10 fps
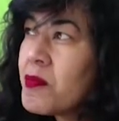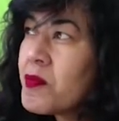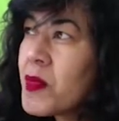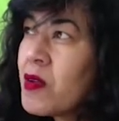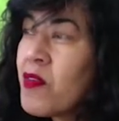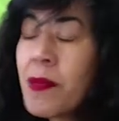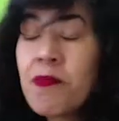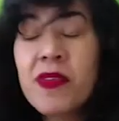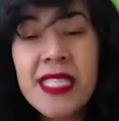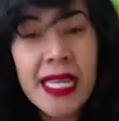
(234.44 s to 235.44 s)

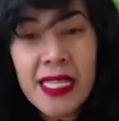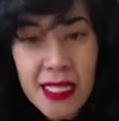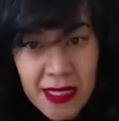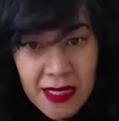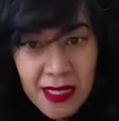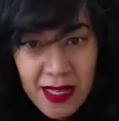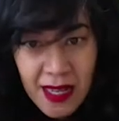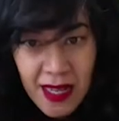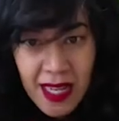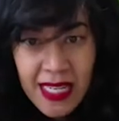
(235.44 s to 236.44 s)
represented
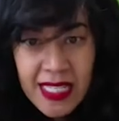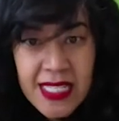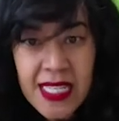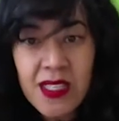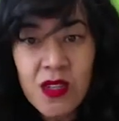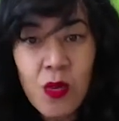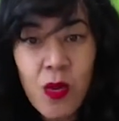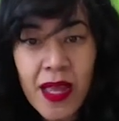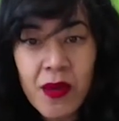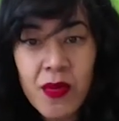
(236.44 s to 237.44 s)
in a certain
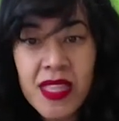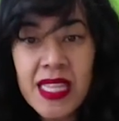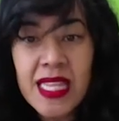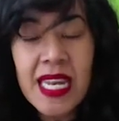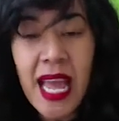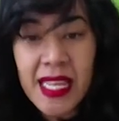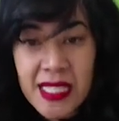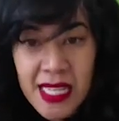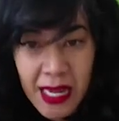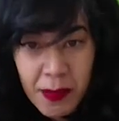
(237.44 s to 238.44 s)
way within the
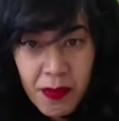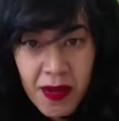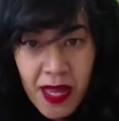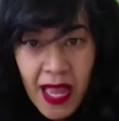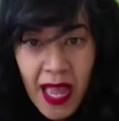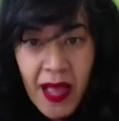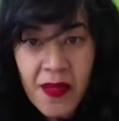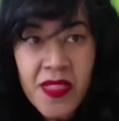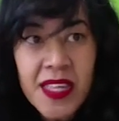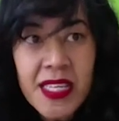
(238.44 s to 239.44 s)
landscape.
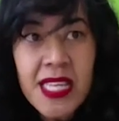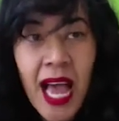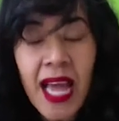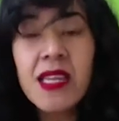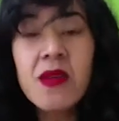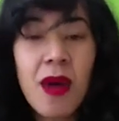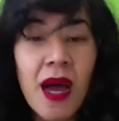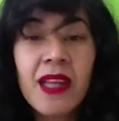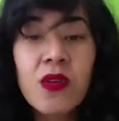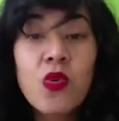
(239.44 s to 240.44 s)
And this
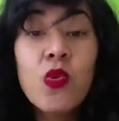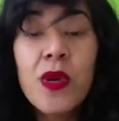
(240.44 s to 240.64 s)
undermined who we